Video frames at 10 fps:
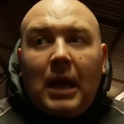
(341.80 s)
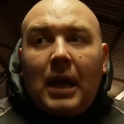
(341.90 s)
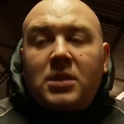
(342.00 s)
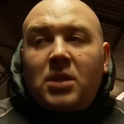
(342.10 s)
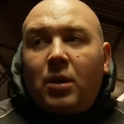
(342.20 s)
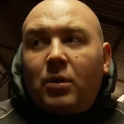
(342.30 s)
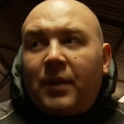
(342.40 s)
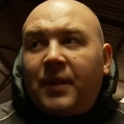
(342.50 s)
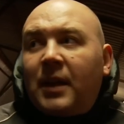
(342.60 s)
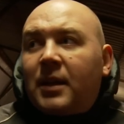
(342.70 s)
Yeah, so
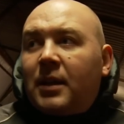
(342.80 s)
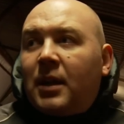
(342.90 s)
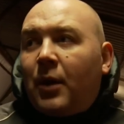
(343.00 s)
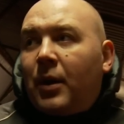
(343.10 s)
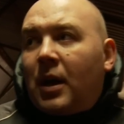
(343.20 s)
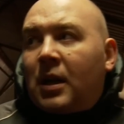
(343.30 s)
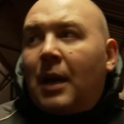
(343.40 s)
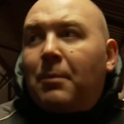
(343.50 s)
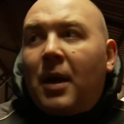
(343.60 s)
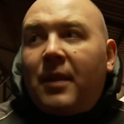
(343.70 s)
I think a
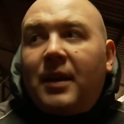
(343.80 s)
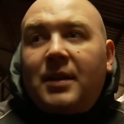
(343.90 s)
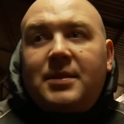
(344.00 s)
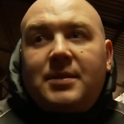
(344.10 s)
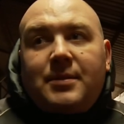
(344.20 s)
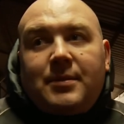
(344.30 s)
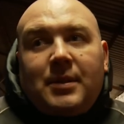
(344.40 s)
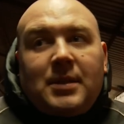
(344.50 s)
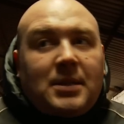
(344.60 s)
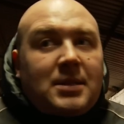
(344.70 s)
club like this,
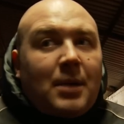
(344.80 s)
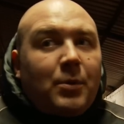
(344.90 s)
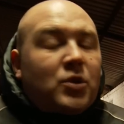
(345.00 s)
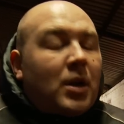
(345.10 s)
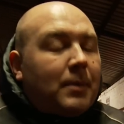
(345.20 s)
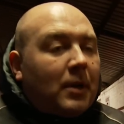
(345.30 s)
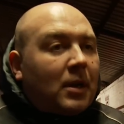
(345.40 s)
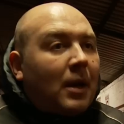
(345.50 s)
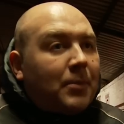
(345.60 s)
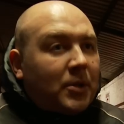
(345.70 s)
as I said, we're trying to build a
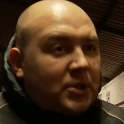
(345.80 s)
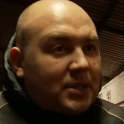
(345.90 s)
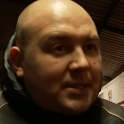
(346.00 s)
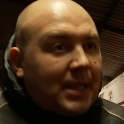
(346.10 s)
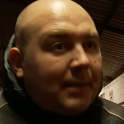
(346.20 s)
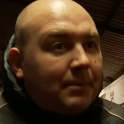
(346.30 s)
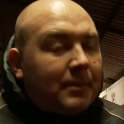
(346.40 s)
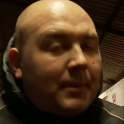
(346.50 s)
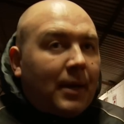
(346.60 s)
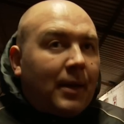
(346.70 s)
club, not just a team.
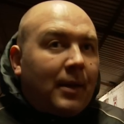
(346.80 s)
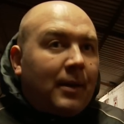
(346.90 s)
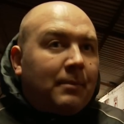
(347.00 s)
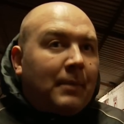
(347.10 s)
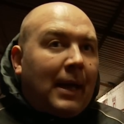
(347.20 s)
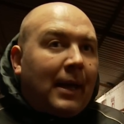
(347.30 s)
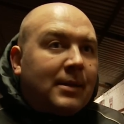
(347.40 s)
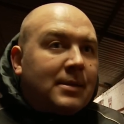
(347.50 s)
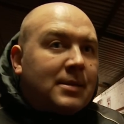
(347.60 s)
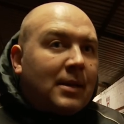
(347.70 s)

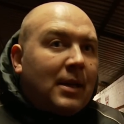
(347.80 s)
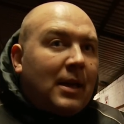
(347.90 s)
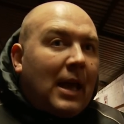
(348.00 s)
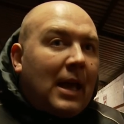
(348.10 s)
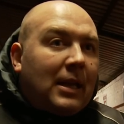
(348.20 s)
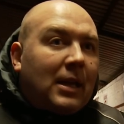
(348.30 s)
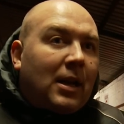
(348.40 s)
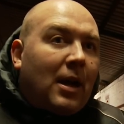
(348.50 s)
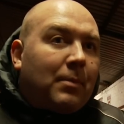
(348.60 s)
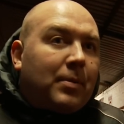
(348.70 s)
And any
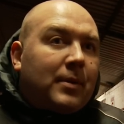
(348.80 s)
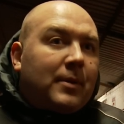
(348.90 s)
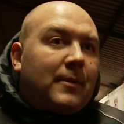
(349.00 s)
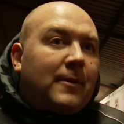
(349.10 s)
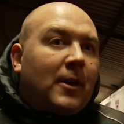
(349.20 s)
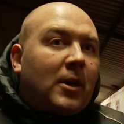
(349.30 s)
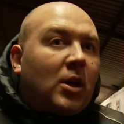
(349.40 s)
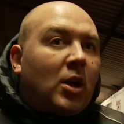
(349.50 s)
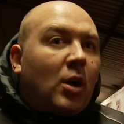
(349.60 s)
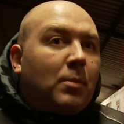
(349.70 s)
club that
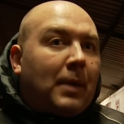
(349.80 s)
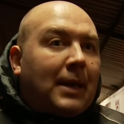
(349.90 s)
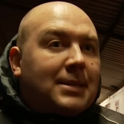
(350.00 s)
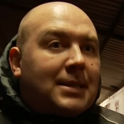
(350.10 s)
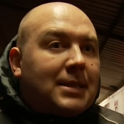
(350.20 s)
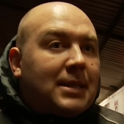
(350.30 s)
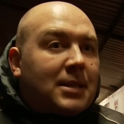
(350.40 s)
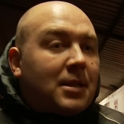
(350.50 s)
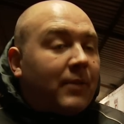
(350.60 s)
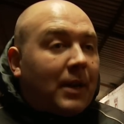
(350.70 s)
can go places needs
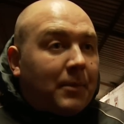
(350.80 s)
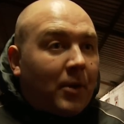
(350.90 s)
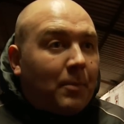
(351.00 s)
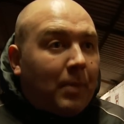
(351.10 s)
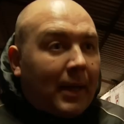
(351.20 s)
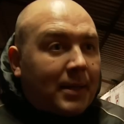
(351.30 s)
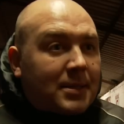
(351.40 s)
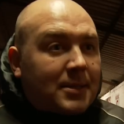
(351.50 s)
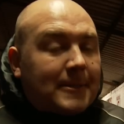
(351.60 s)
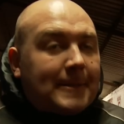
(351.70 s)
to develop their own
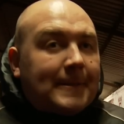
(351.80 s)
players.